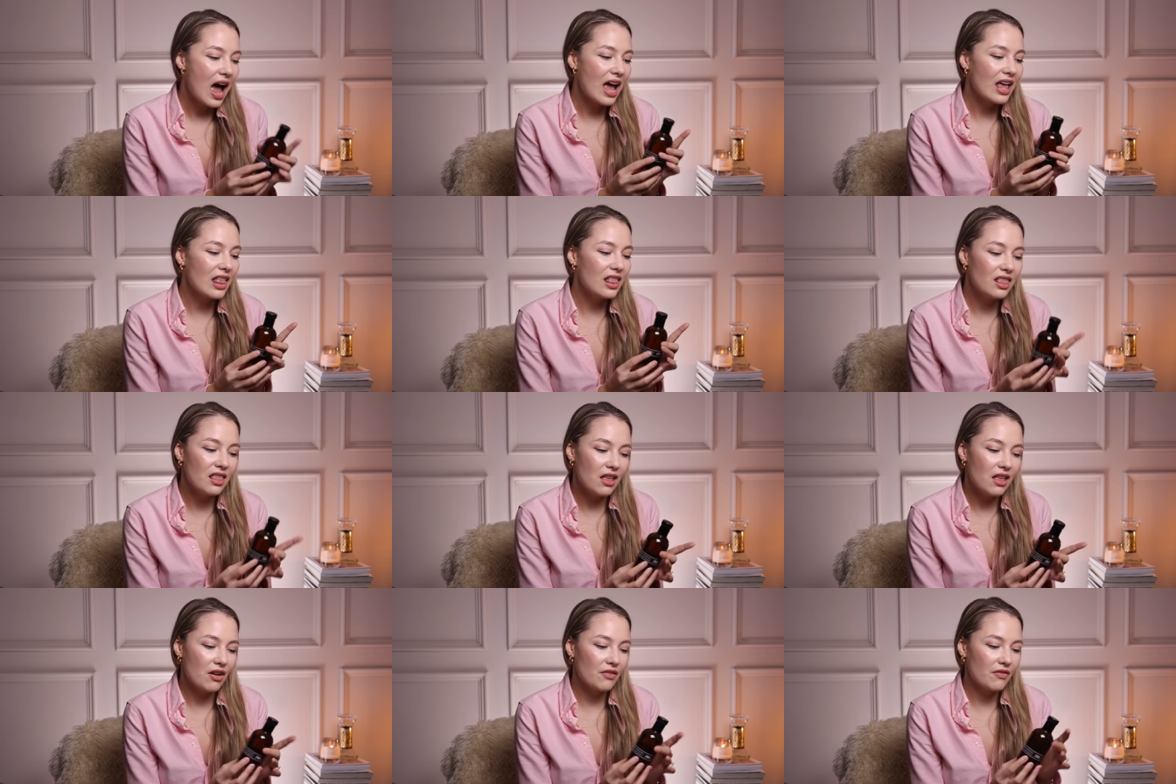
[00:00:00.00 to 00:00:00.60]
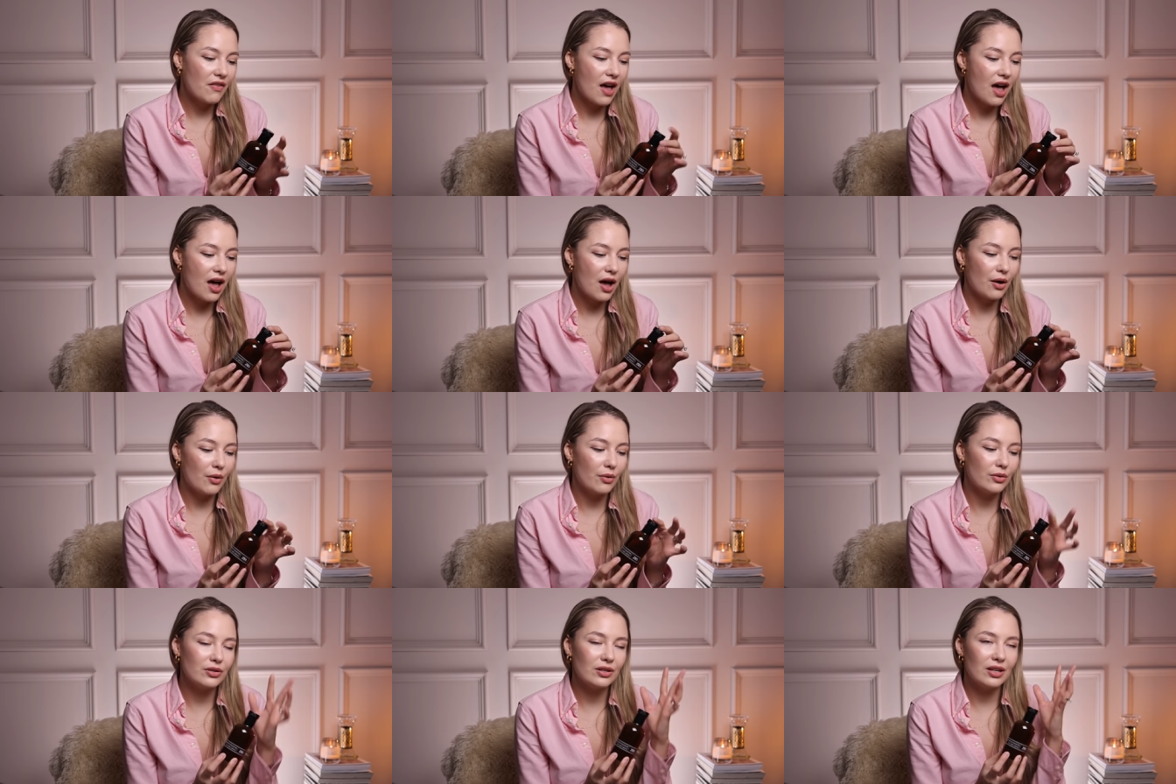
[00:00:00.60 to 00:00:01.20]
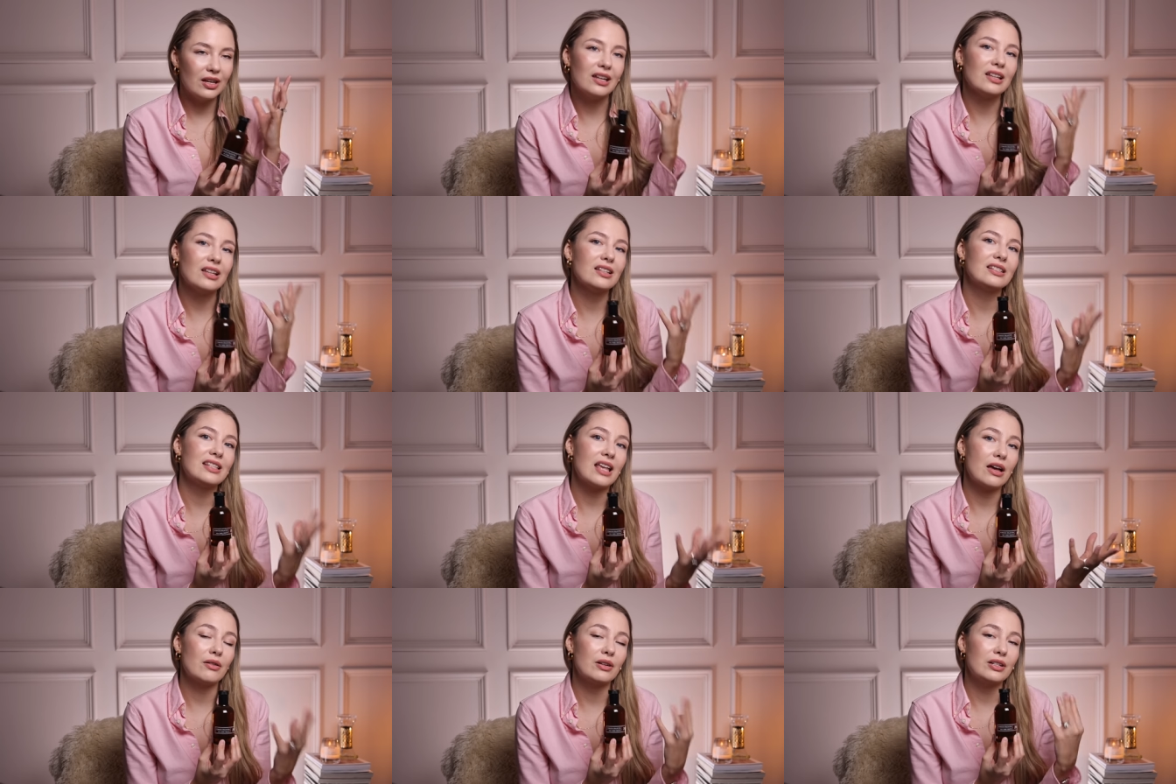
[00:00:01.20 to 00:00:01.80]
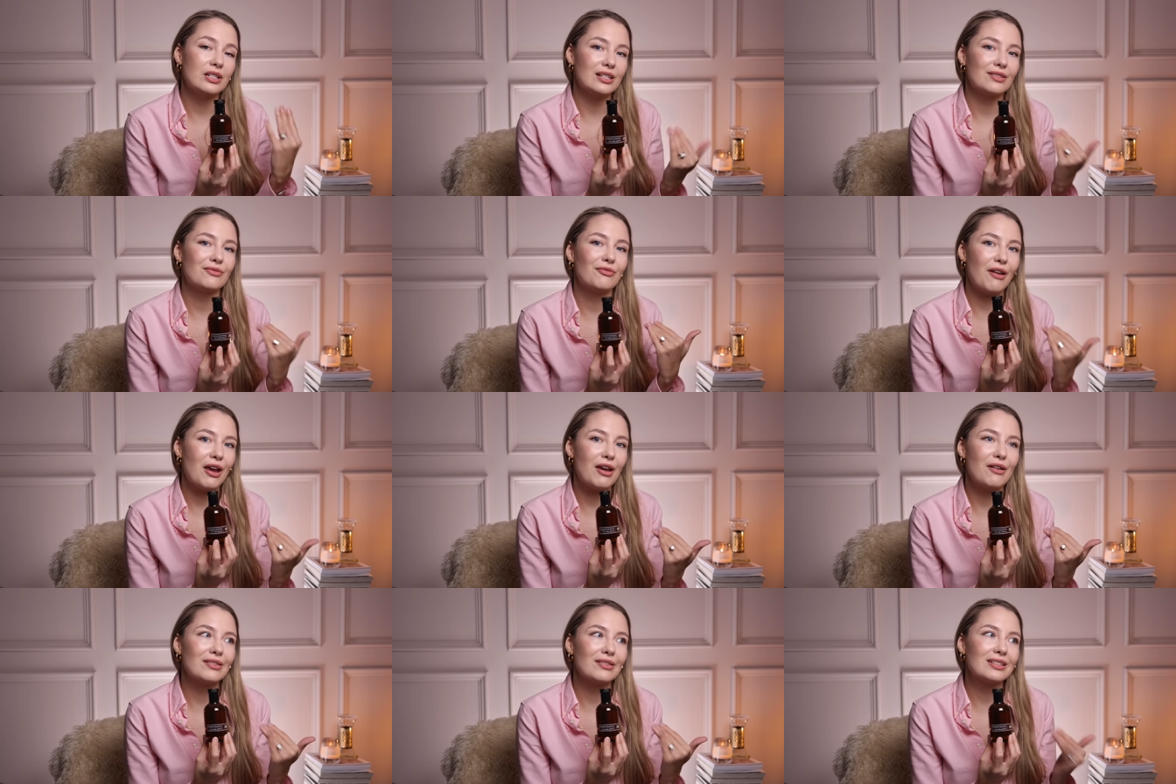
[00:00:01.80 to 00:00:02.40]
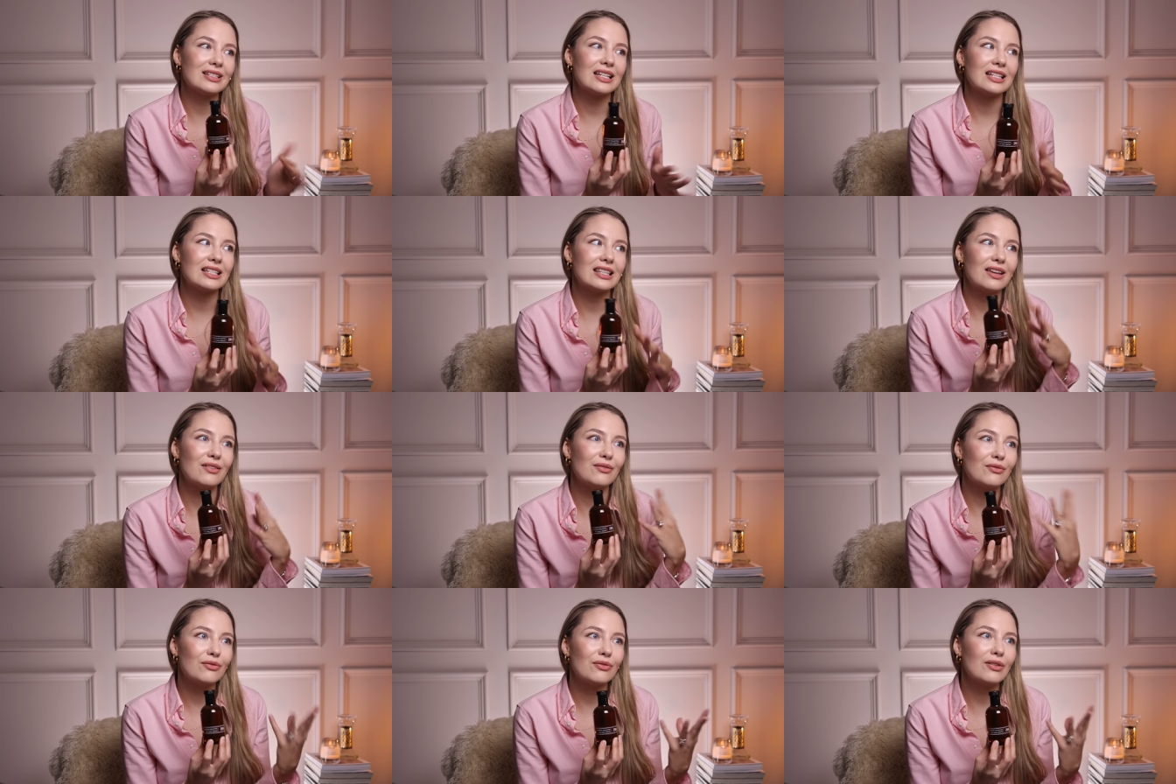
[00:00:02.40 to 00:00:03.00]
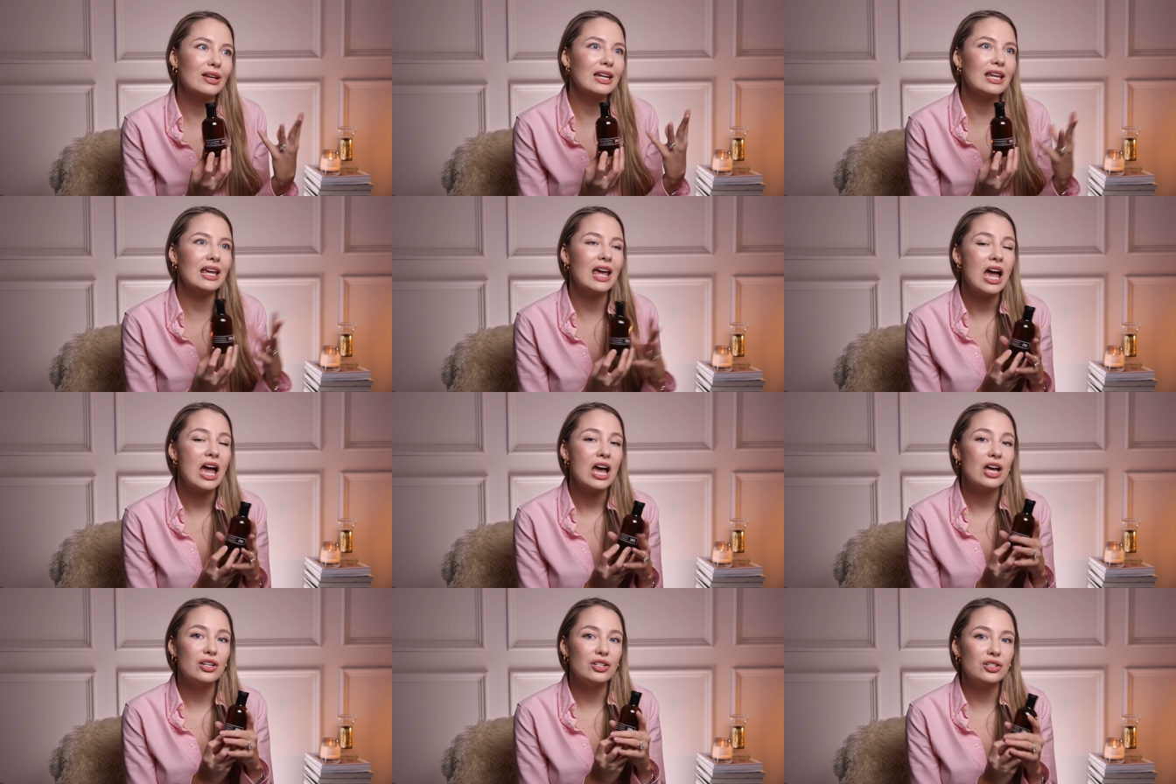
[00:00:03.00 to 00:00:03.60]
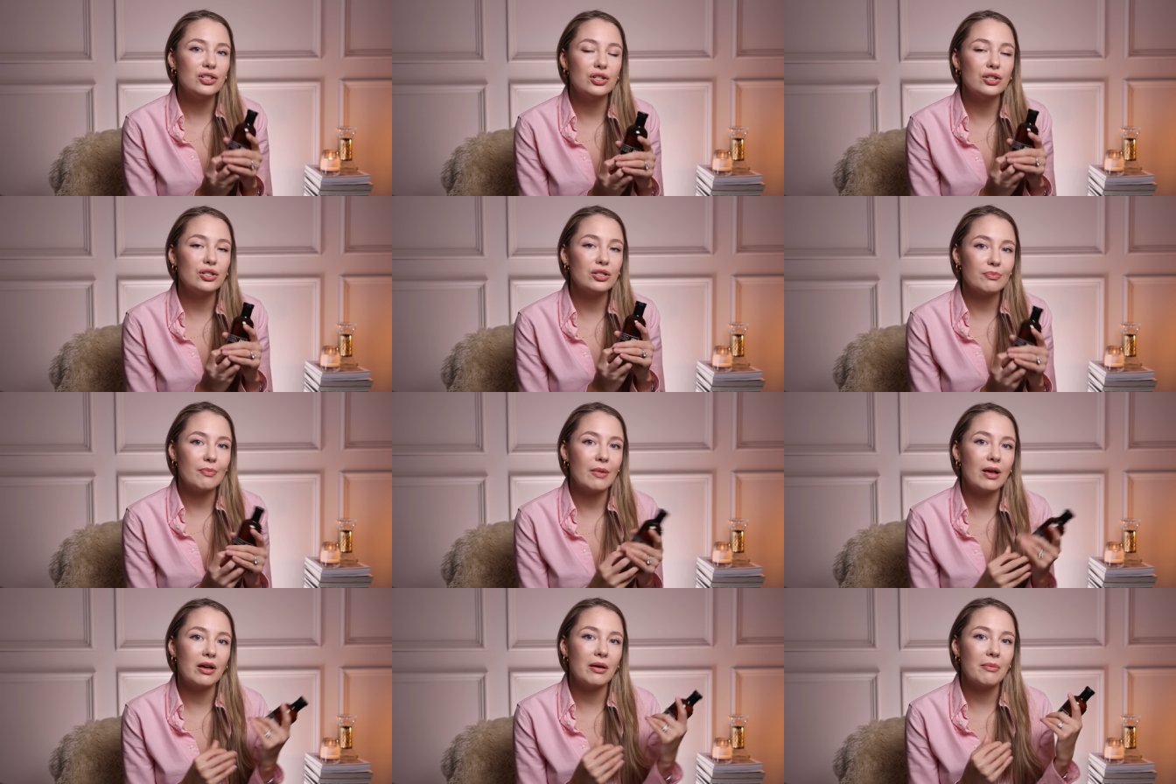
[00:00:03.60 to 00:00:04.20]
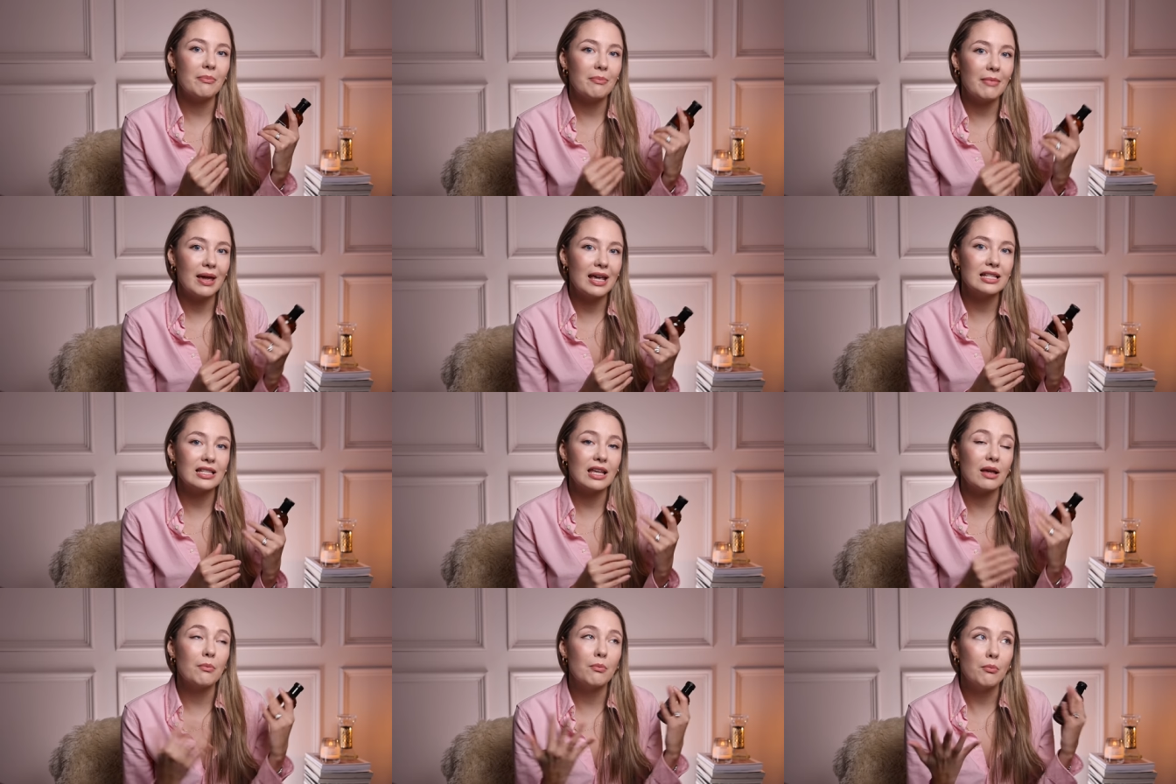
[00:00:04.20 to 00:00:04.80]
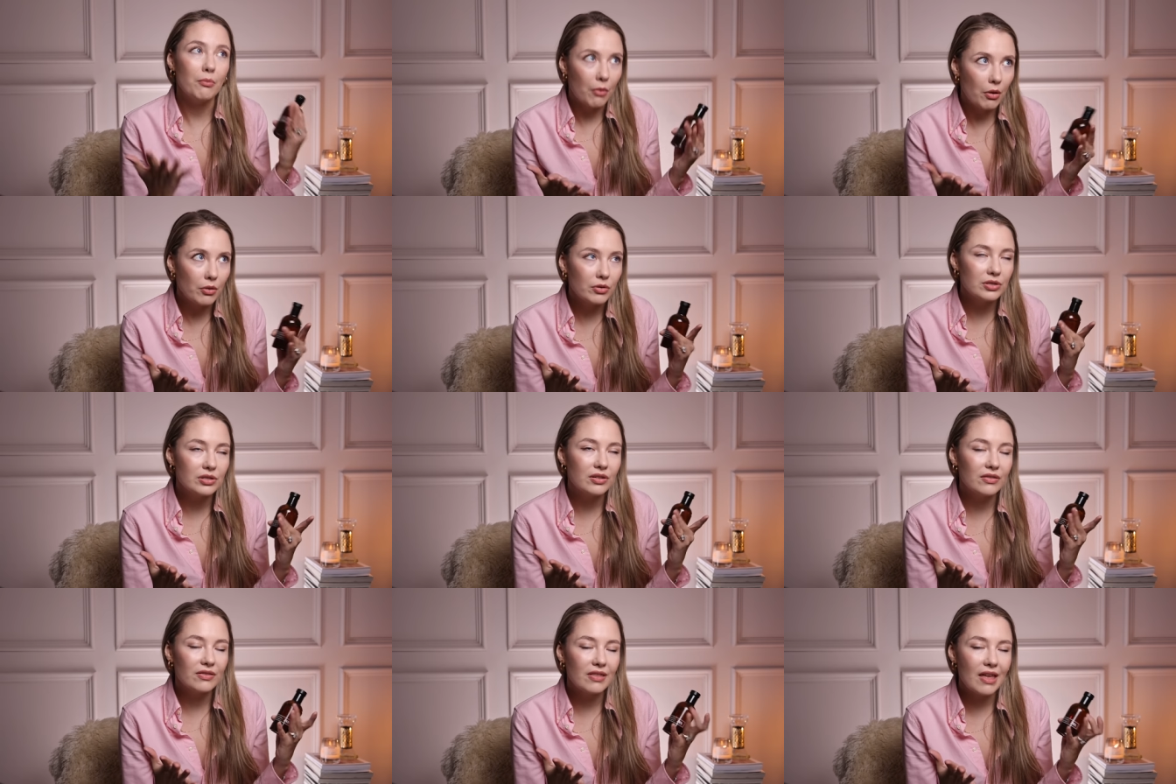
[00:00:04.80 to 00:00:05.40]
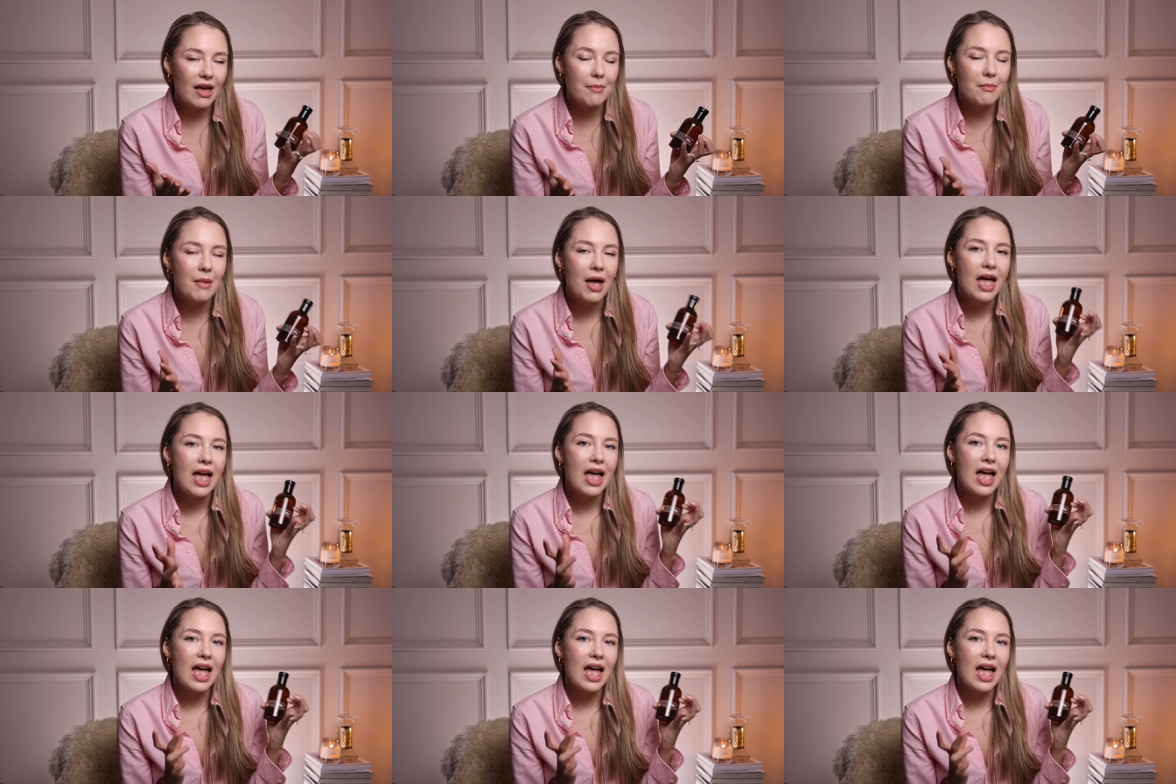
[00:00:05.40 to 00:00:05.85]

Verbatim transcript: I love how uh, Zara does fragrances. They really do smell amazing, most of them,